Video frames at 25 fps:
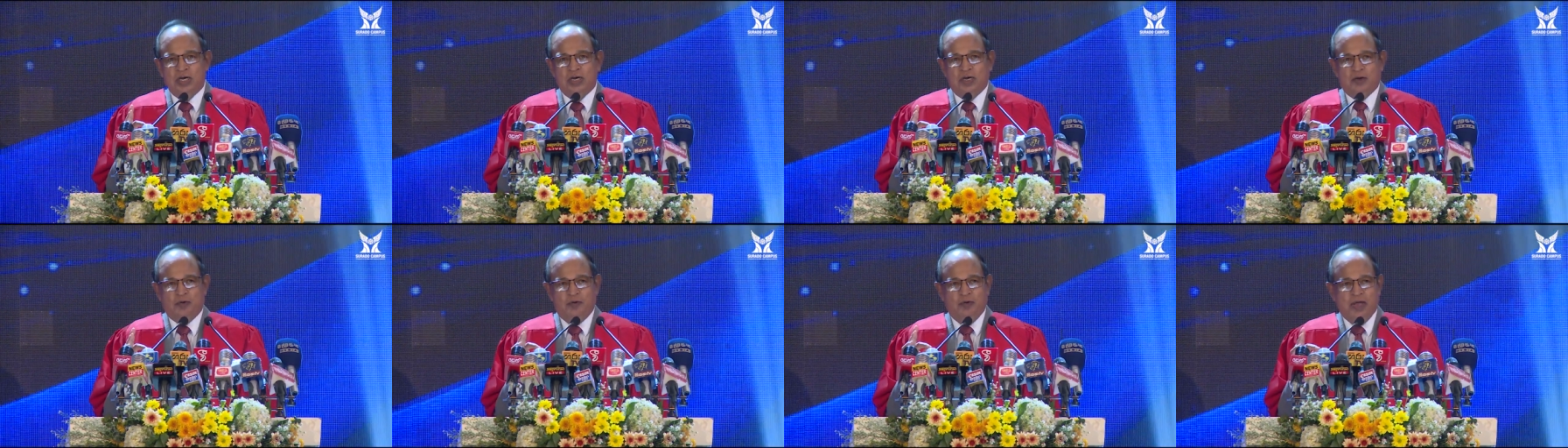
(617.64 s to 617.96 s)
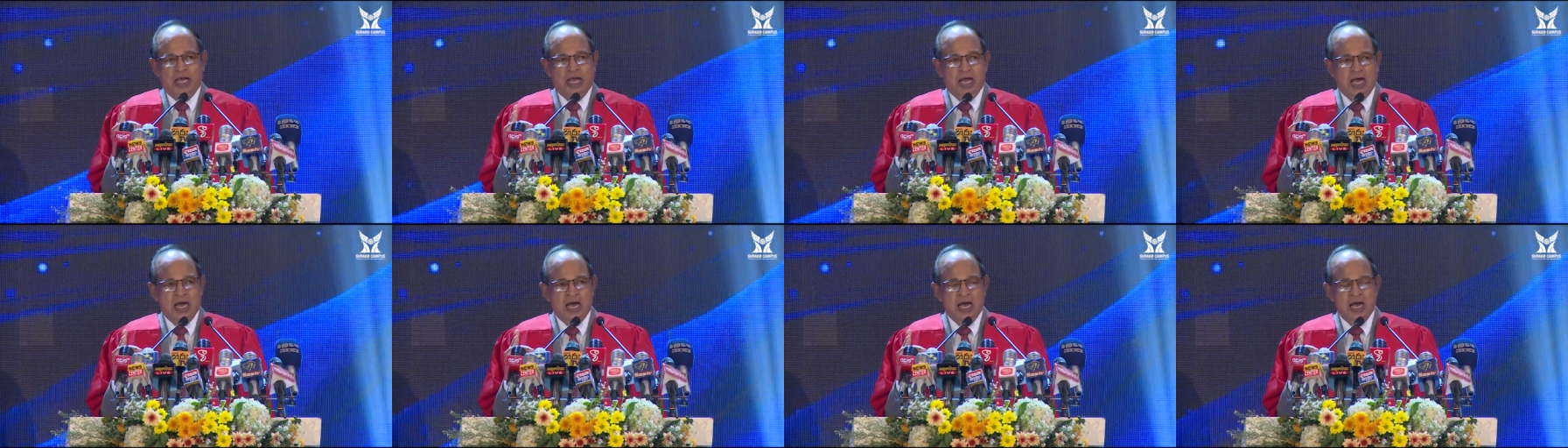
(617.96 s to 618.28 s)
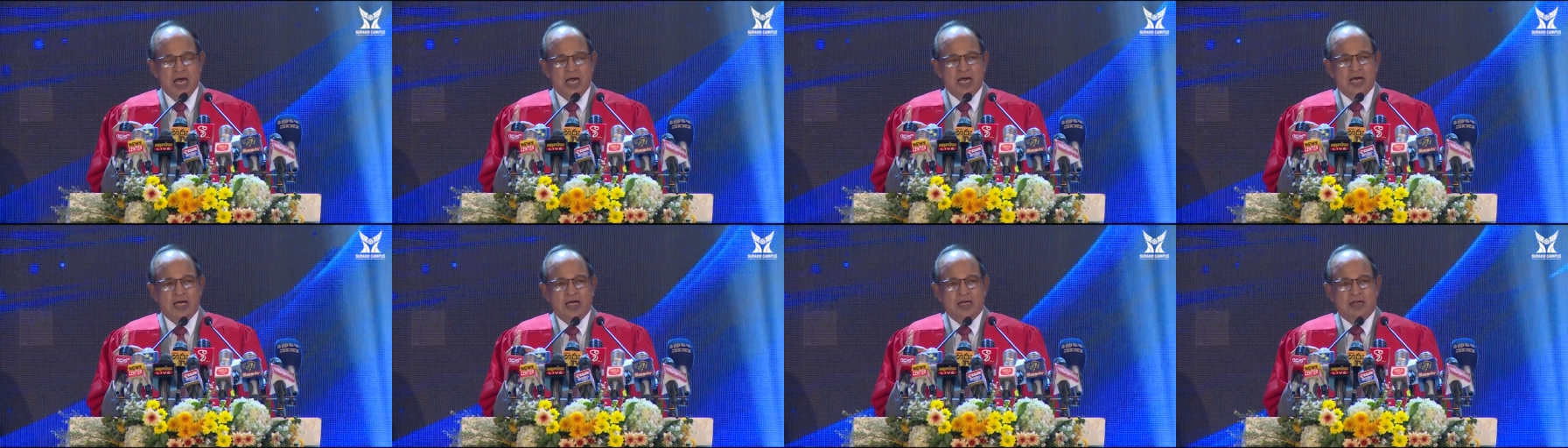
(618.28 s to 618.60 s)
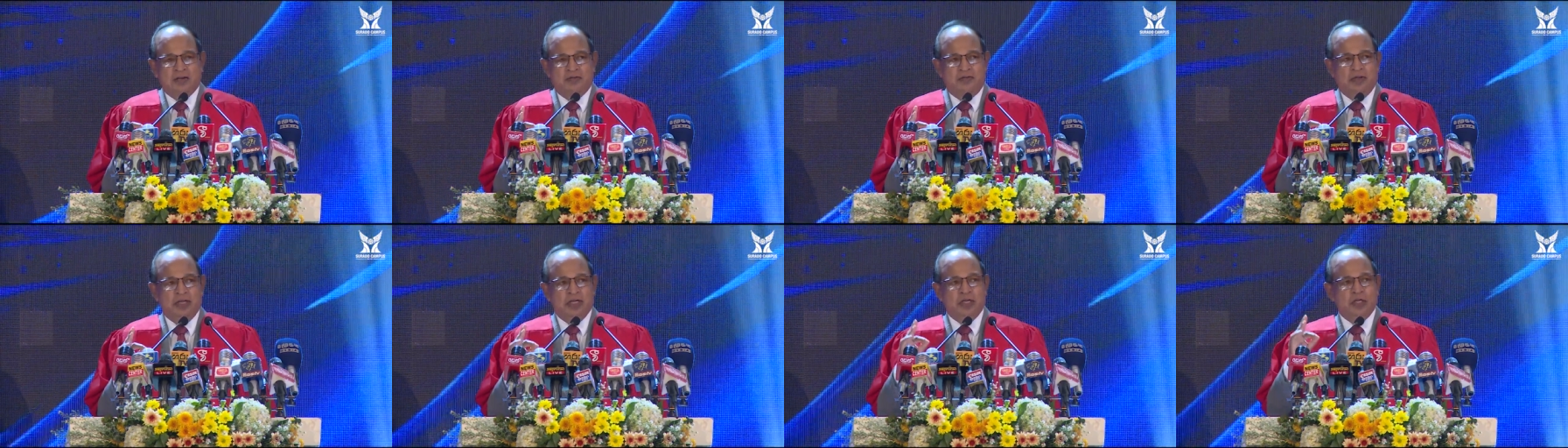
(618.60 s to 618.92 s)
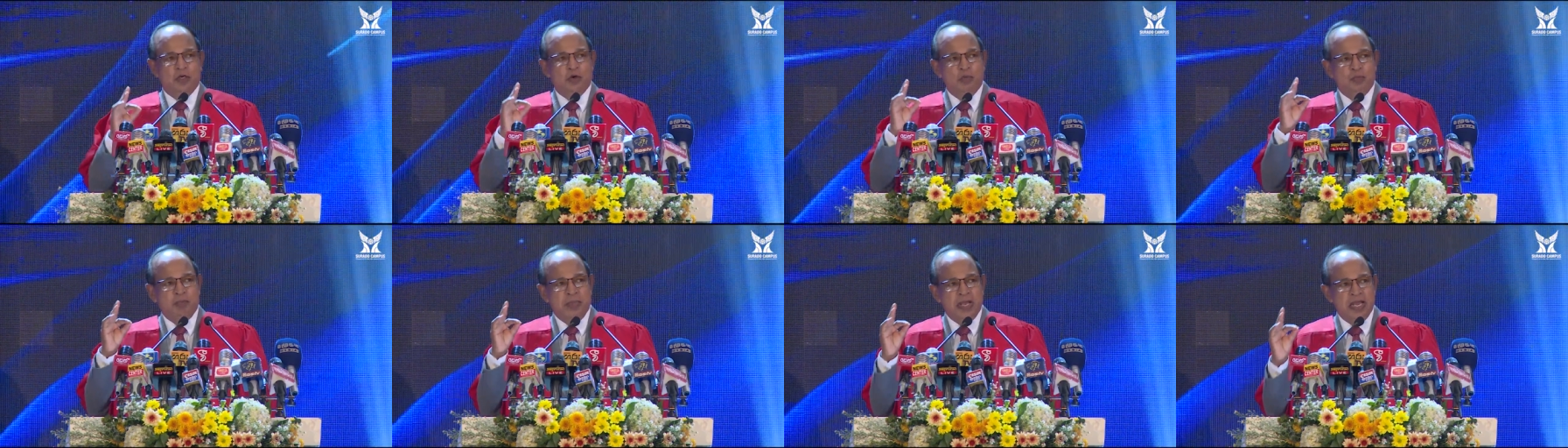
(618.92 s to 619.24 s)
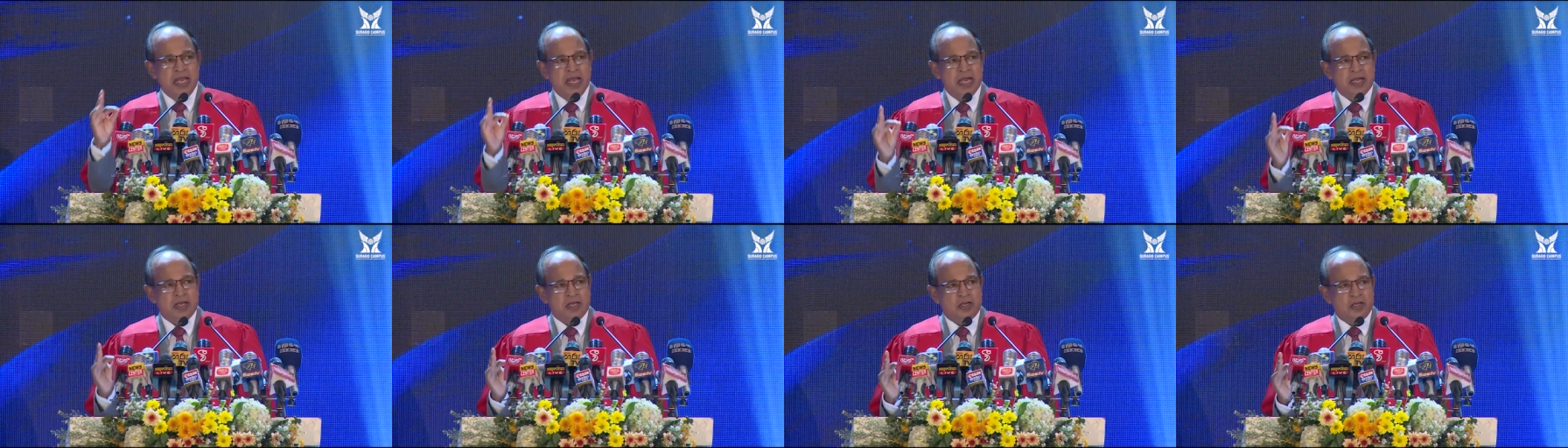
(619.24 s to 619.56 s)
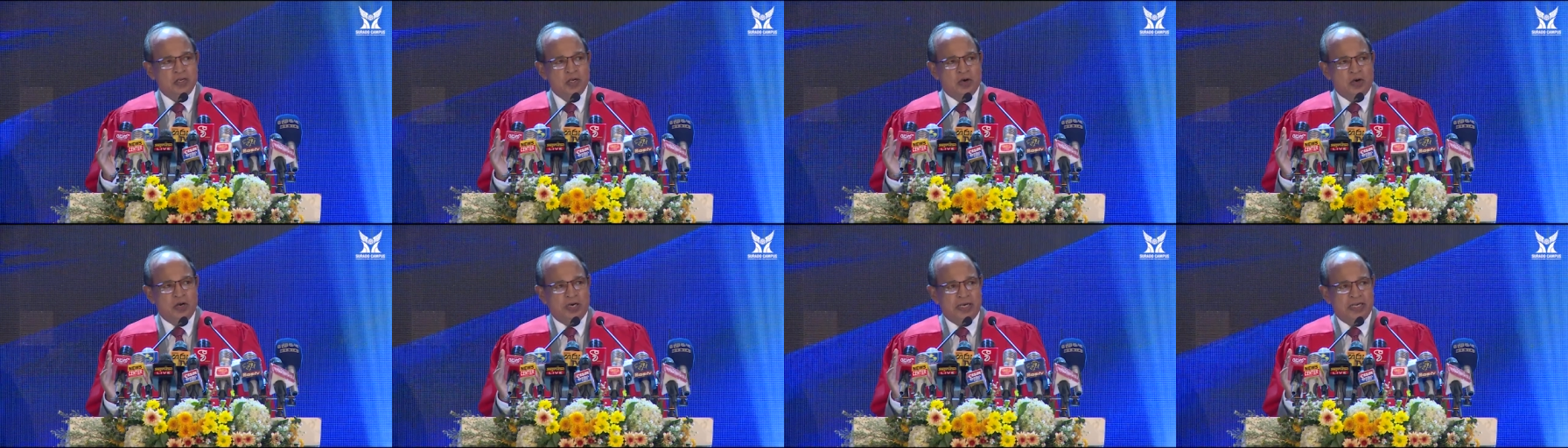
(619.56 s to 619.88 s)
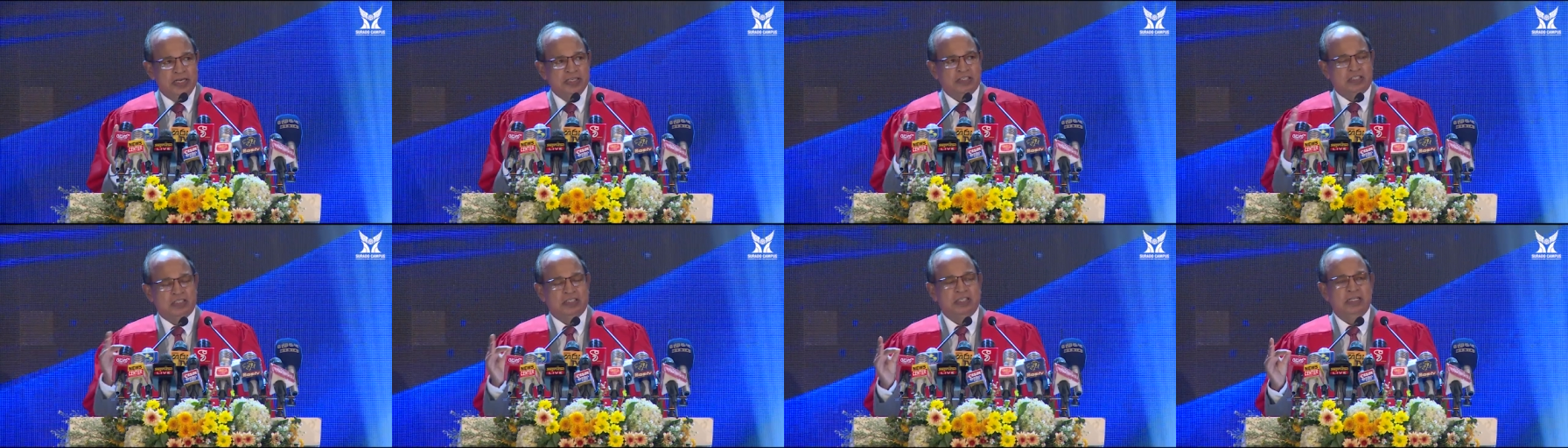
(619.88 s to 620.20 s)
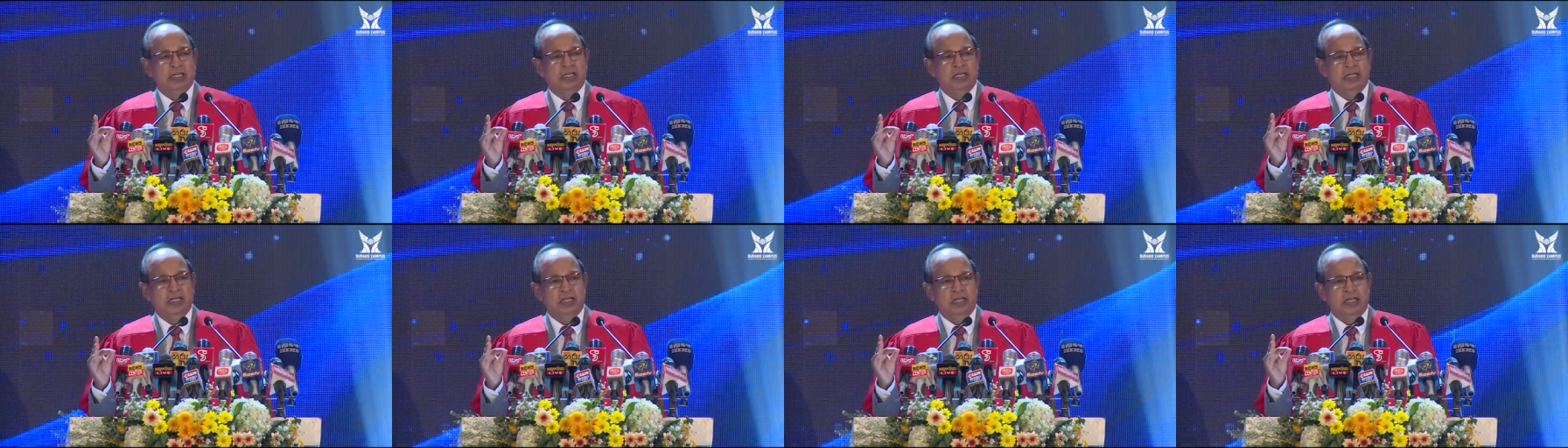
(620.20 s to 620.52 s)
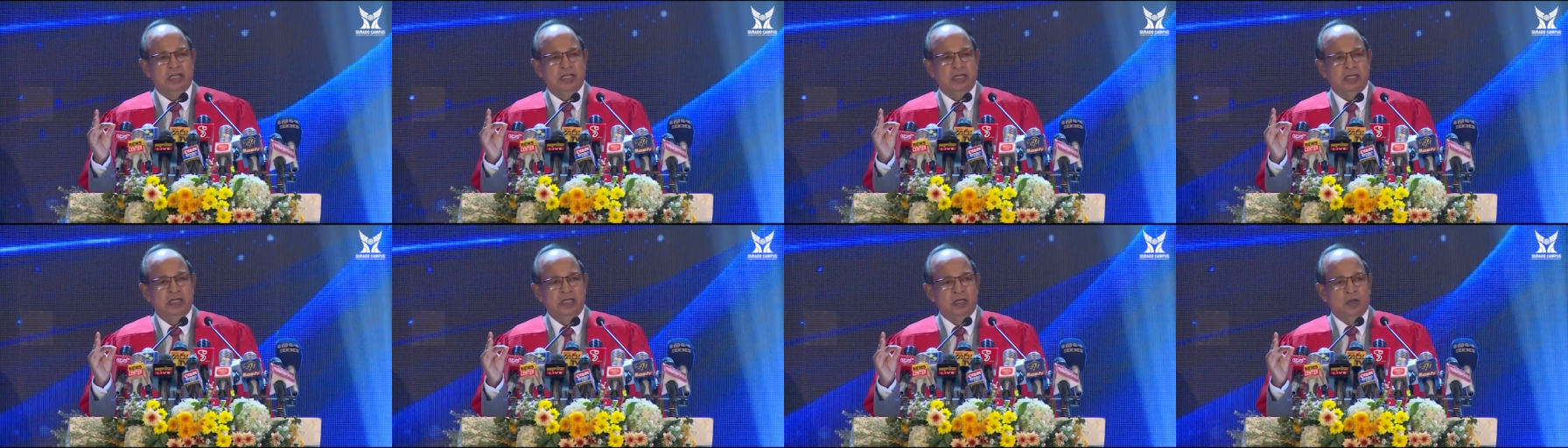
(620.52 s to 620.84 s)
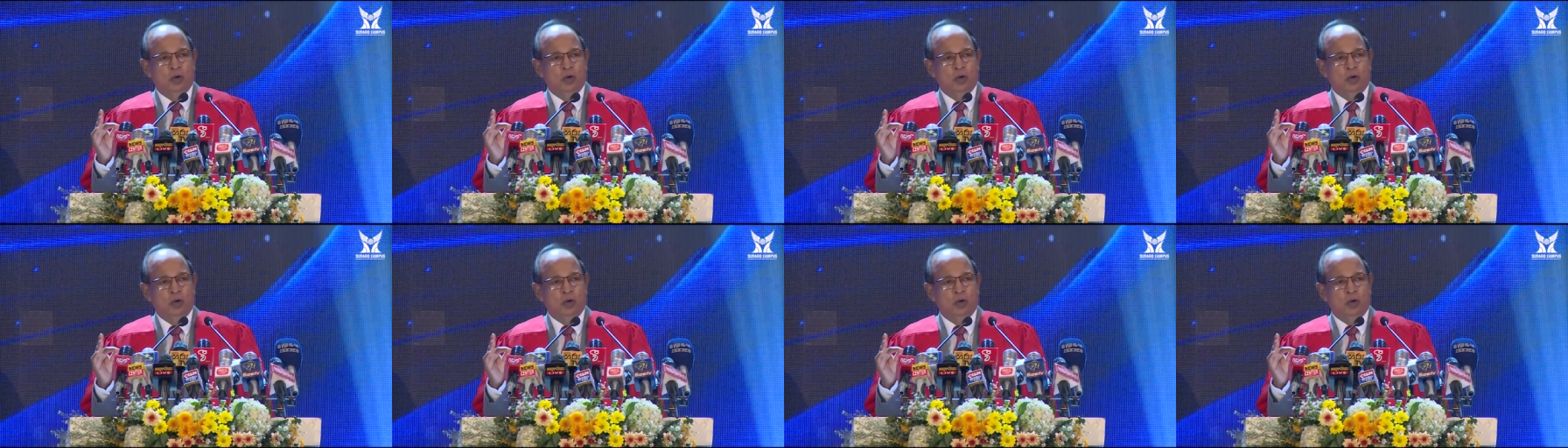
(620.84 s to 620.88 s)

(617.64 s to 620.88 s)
where when you make your destiny